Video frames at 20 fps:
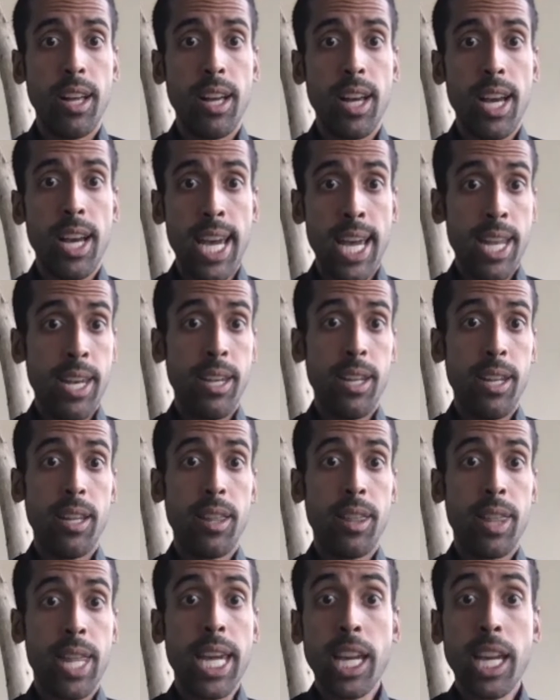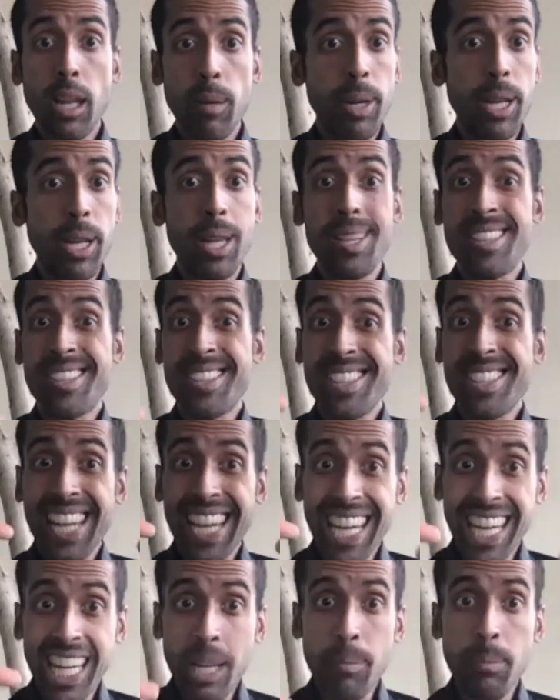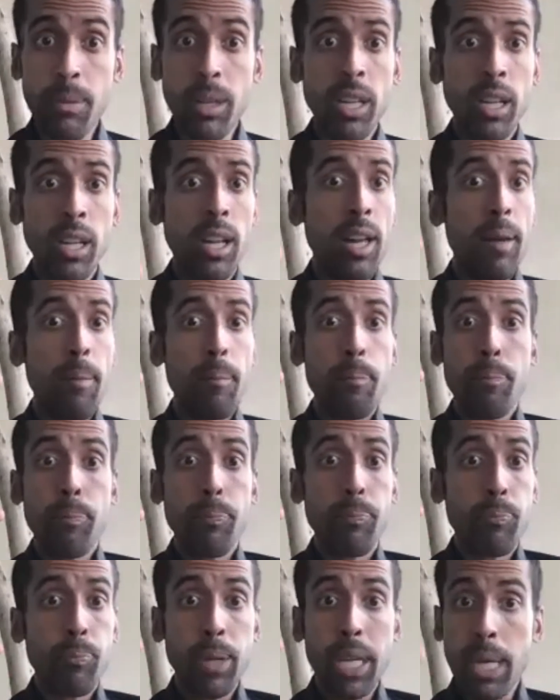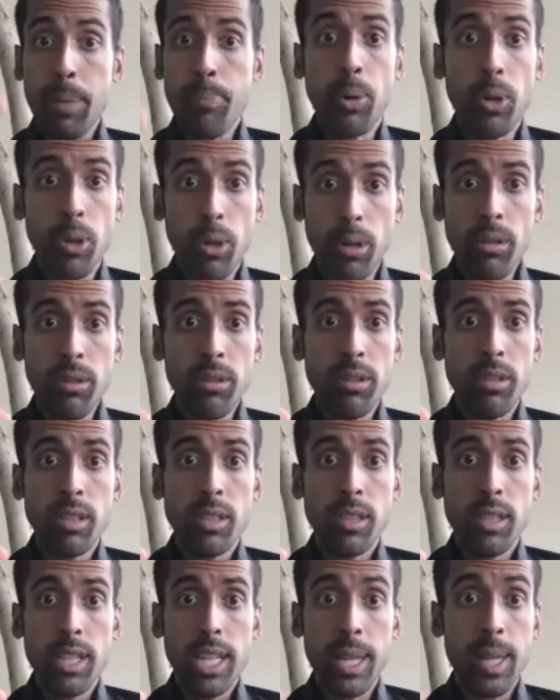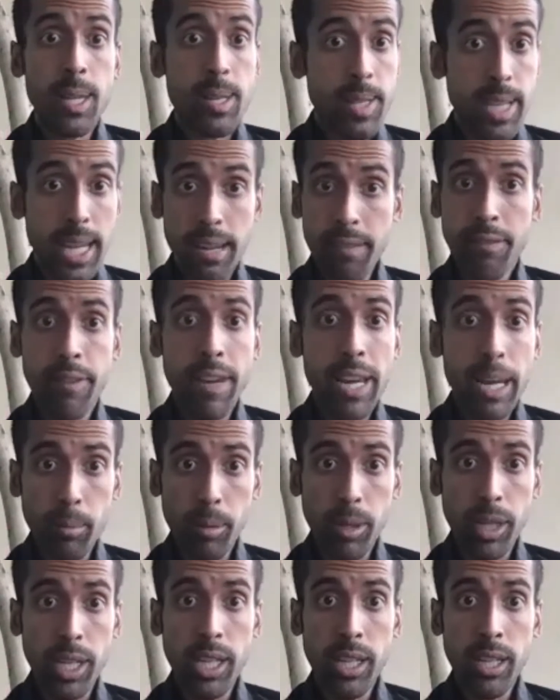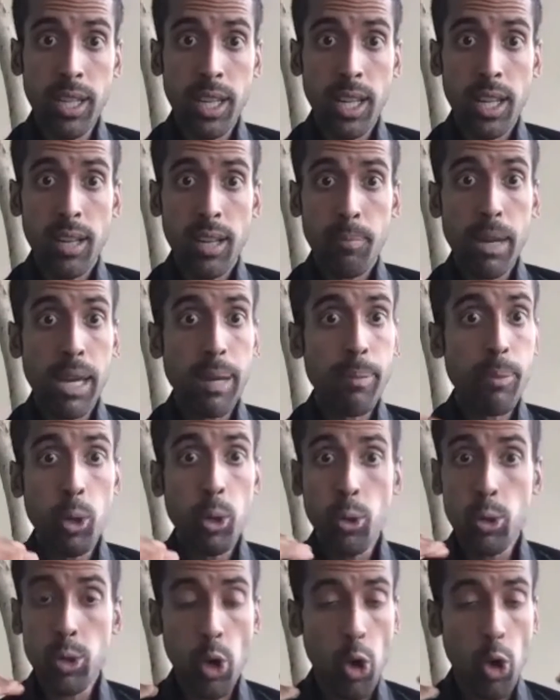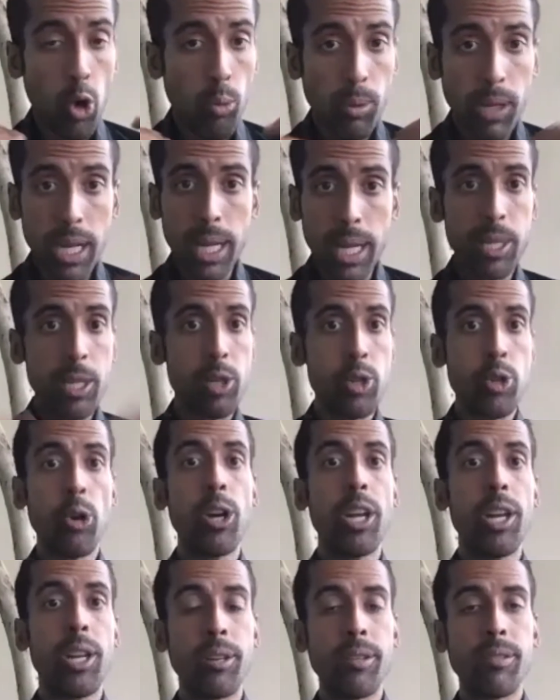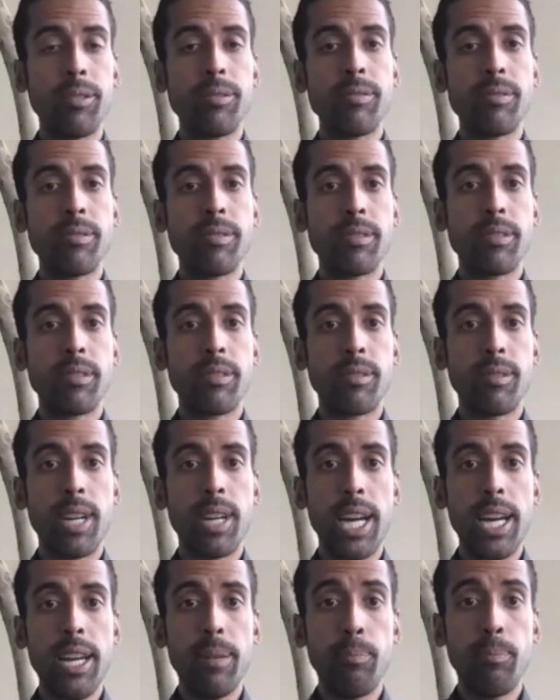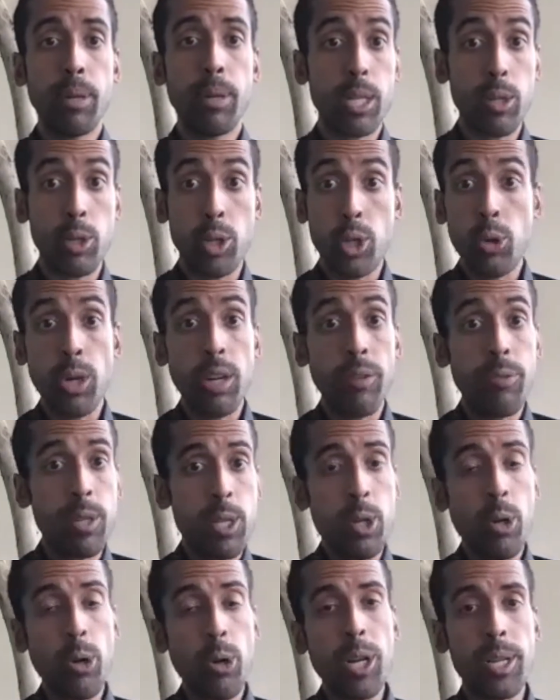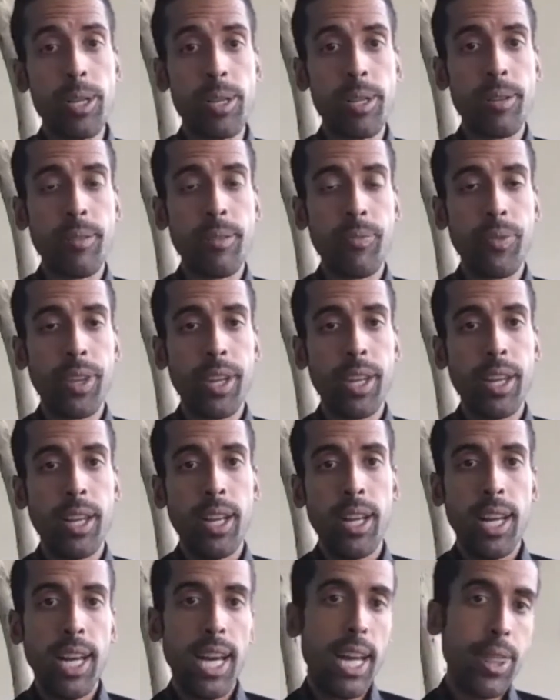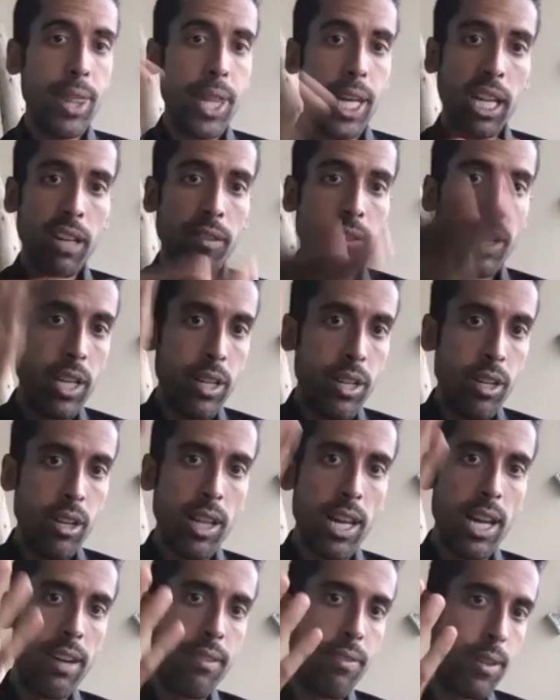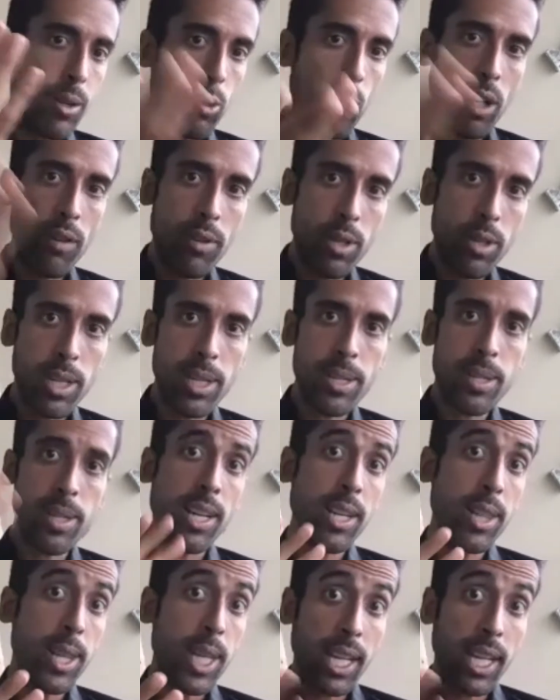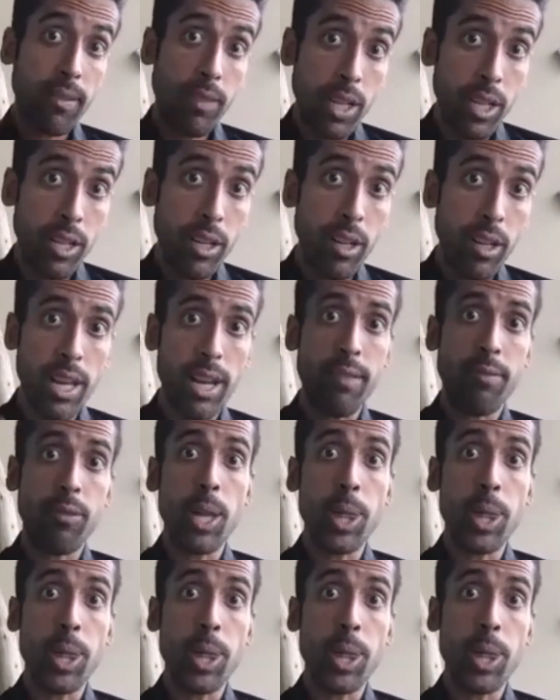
And they could have been the same people in the same family, maybe whose home got destroyed, right? But just two different stories. And think of it in your life, and whoever's listening, think of it in your life, right?